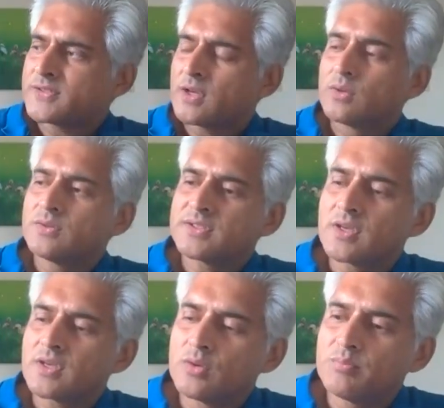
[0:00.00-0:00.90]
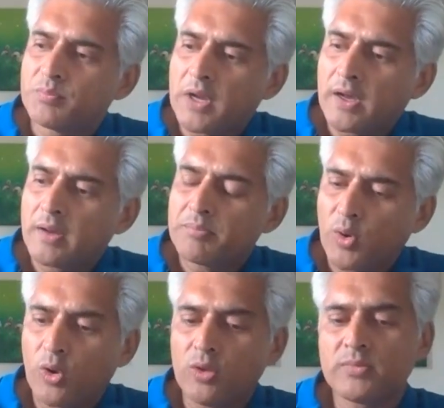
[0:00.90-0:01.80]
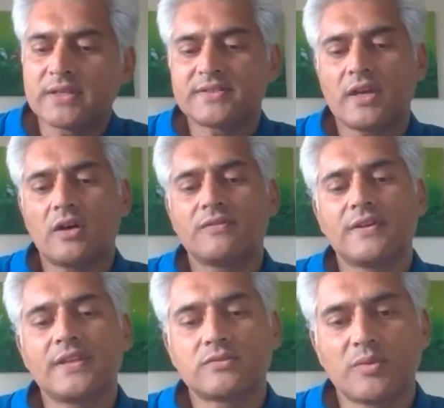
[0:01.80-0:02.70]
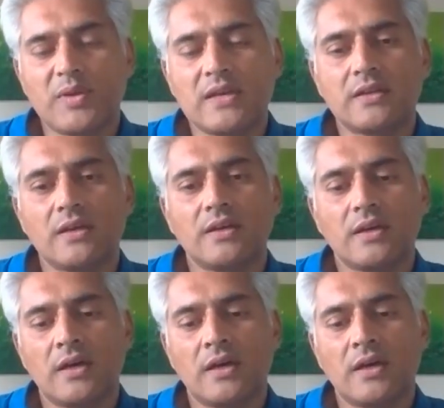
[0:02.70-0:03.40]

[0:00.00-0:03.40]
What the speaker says: So Paul, myself, and there's Rupinder